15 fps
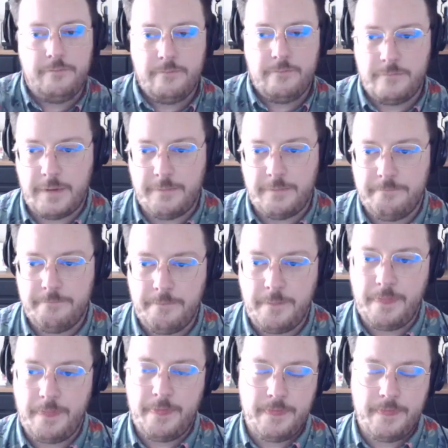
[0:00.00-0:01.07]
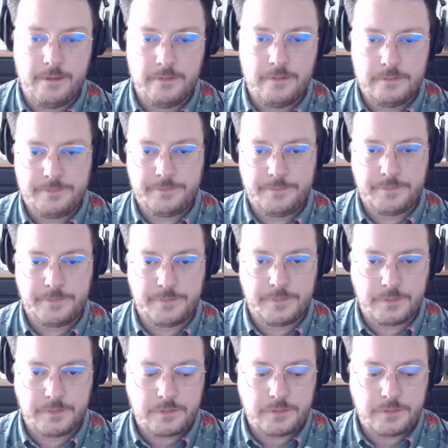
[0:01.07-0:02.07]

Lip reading: It's just how much is